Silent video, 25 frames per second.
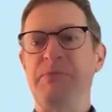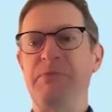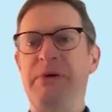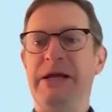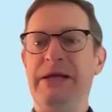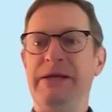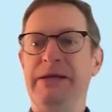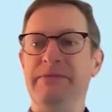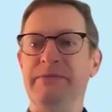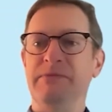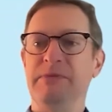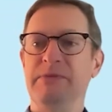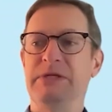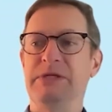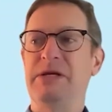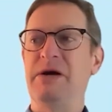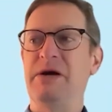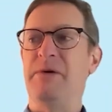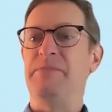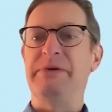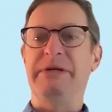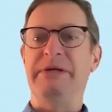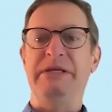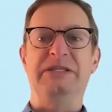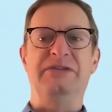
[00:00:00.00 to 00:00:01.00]
by
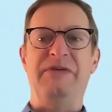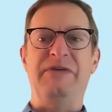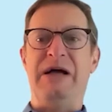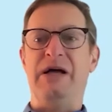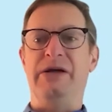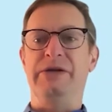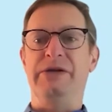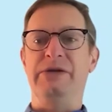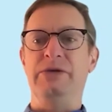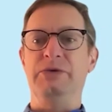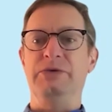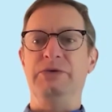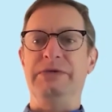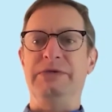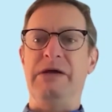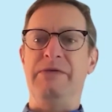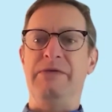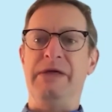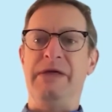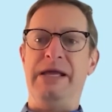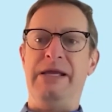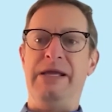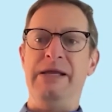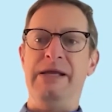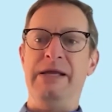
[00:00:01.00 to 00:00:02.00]
companies' values, how
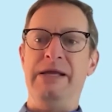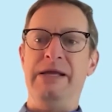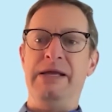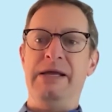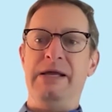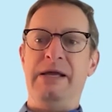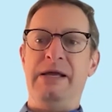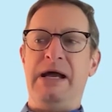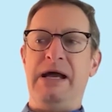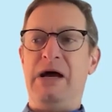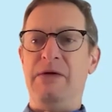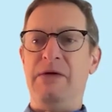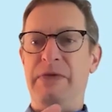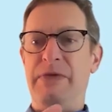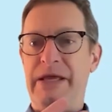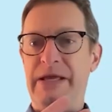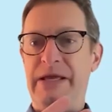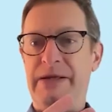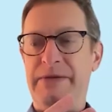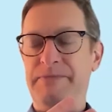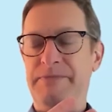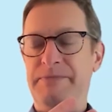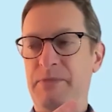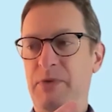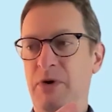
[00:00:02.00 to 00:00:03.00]
they how
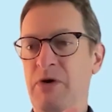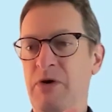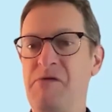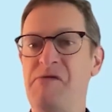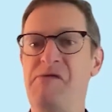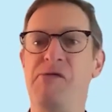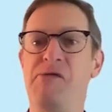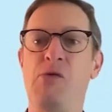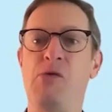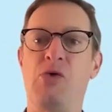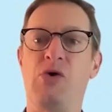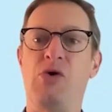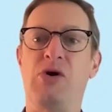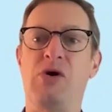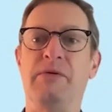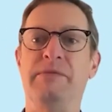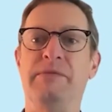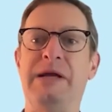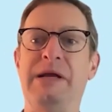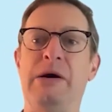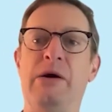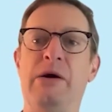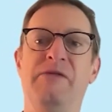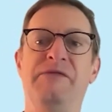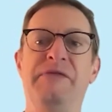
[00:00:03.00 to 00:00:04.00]
they are formed,
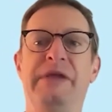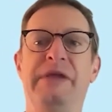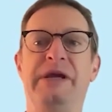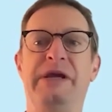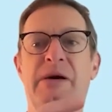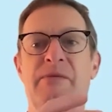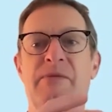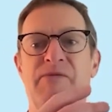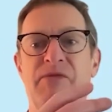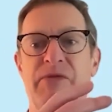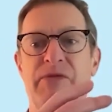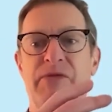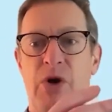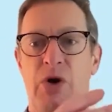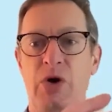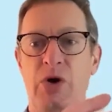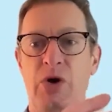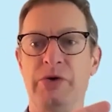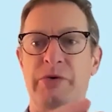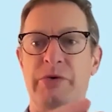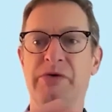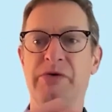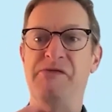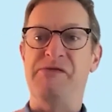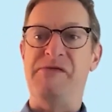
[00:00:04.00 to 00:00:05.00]
how often they come from the owner
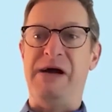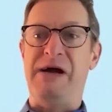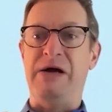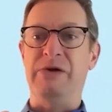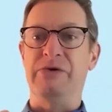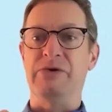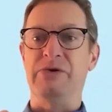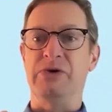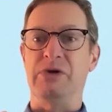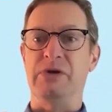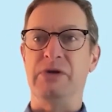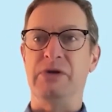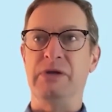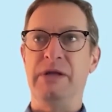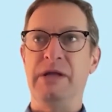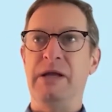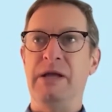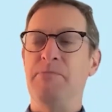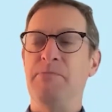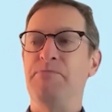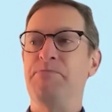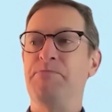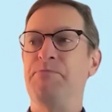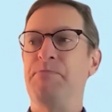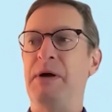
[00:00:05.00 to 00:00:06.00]
and founder.
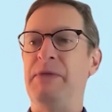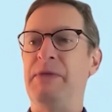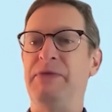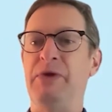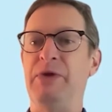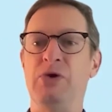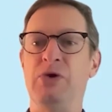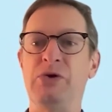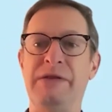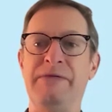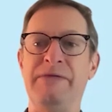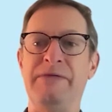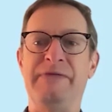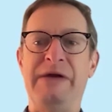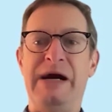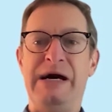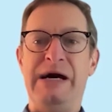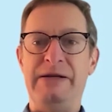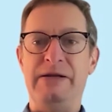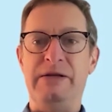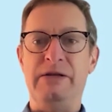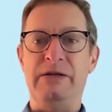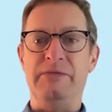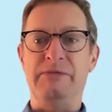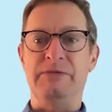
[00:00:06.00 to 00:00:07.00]
But the owner, got
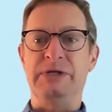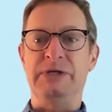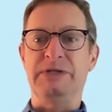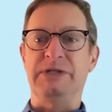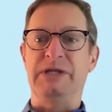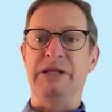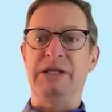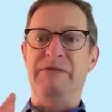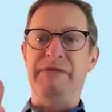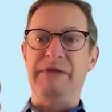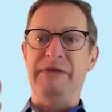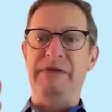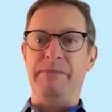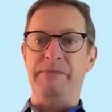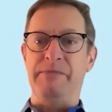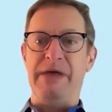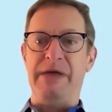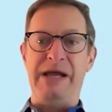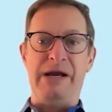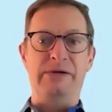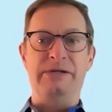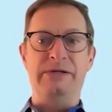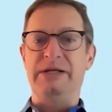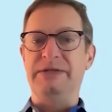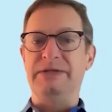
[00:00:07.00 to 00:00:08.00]
it. Just leaving them
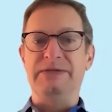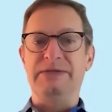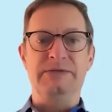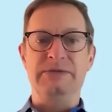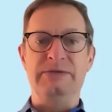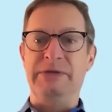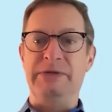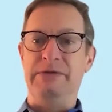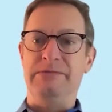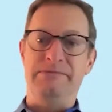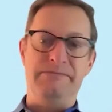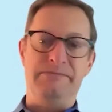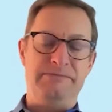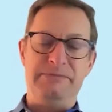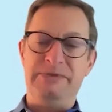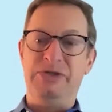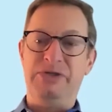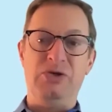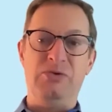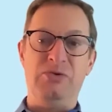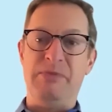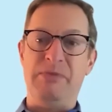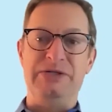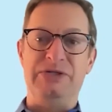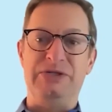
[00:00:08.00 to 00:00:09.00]
there doesn't do
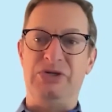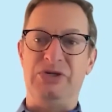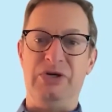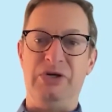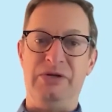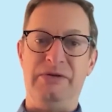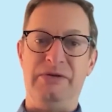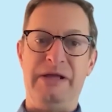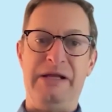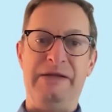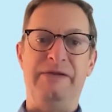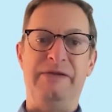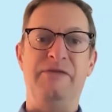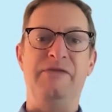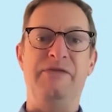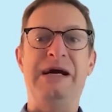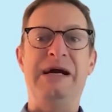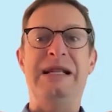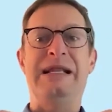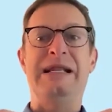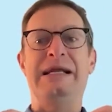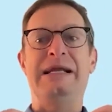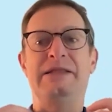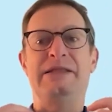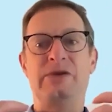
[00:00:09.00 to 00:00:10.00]
much good. Like you've got to
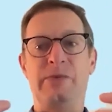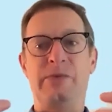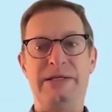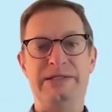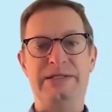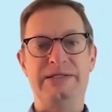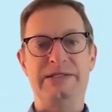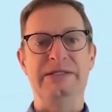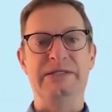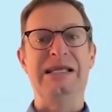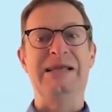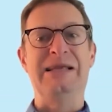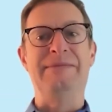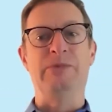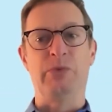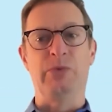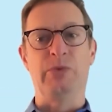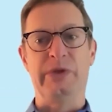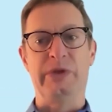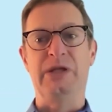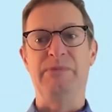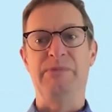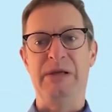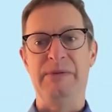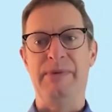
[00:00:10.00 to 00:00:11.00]
yeah. get the rest of the team to
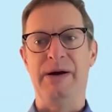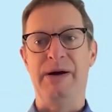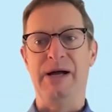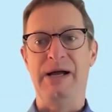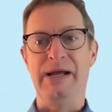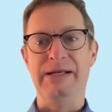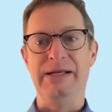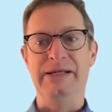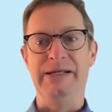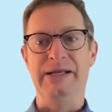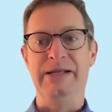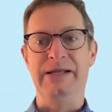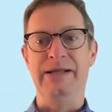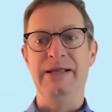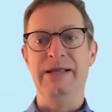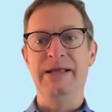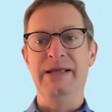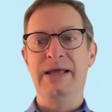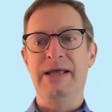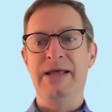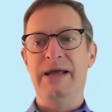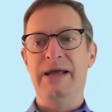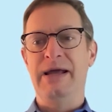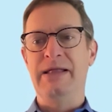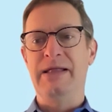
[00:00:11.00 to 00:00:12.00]
really be behind it.
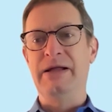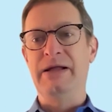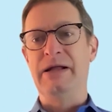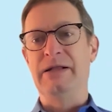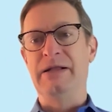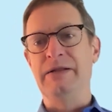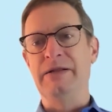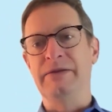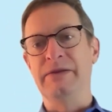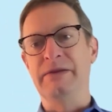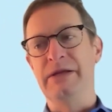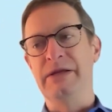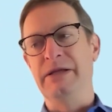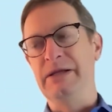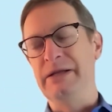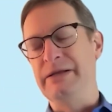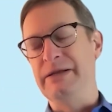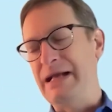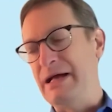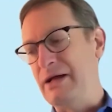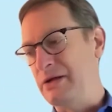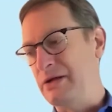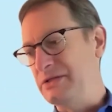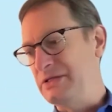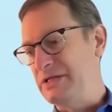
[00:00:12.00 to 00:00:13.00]
And the
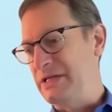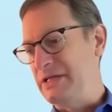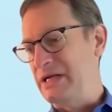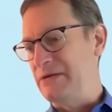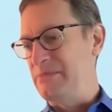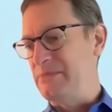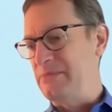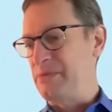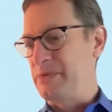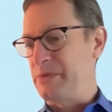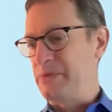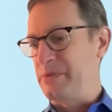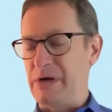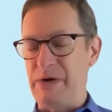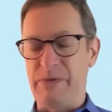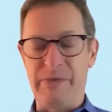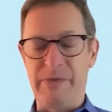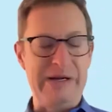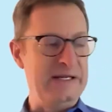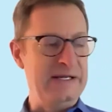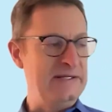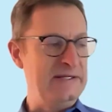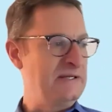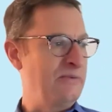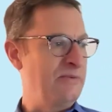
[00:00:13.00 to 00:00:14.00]
analogy that I remember, I read
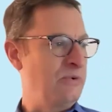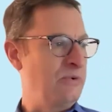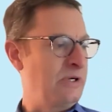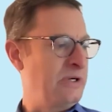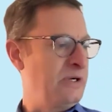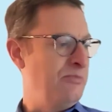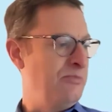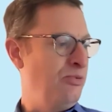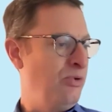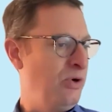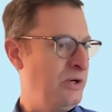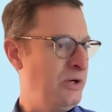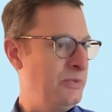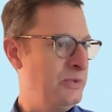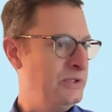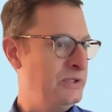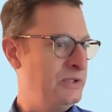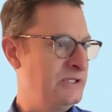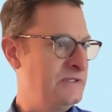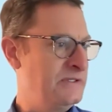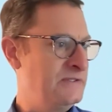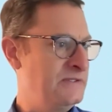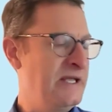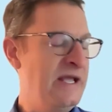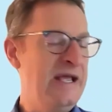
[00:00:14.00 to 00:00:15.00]
it somewhere in a book, which
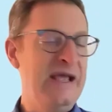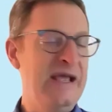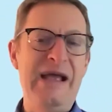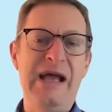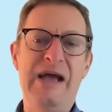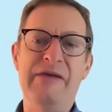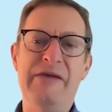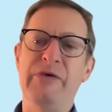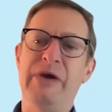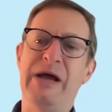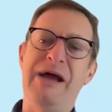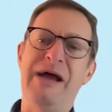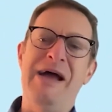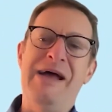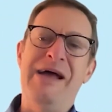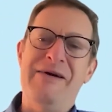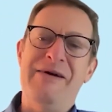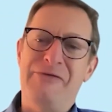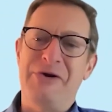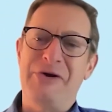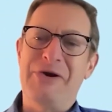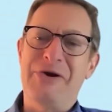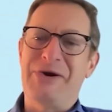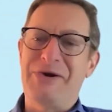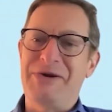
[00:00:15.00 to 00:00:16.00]
is, have you
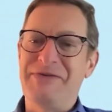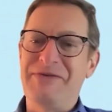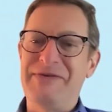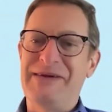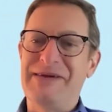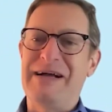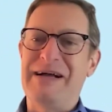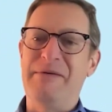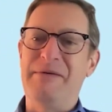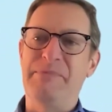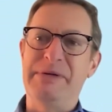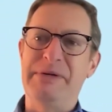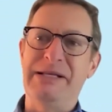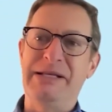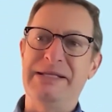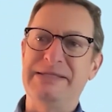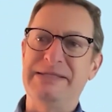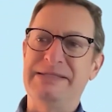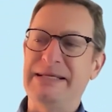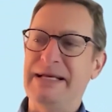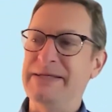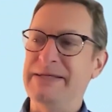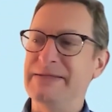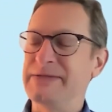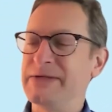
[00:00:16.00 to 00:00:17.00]
ever heard of a company that
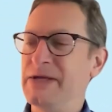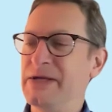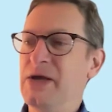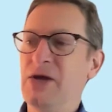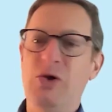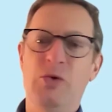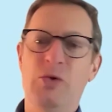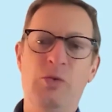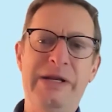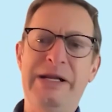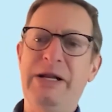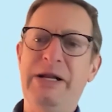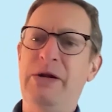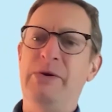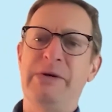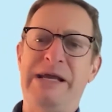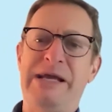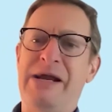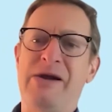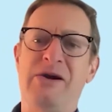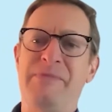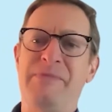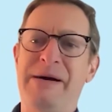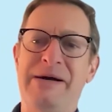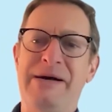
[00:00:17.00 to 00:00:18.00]
says we don't
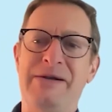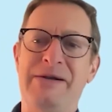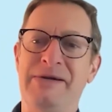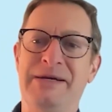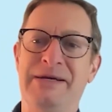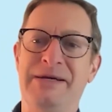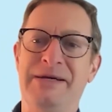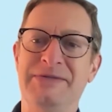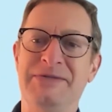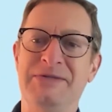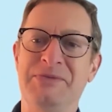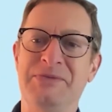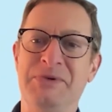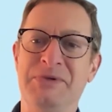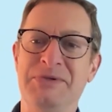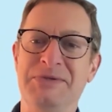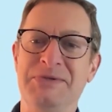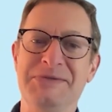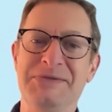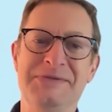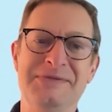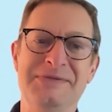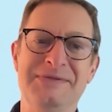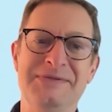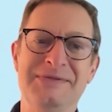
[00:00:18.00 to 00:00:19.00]
care about our customers,
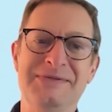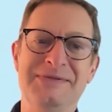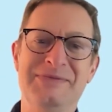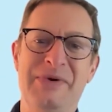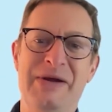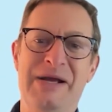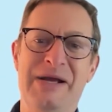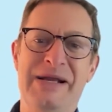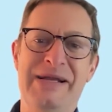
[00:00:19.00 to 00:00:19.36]
right?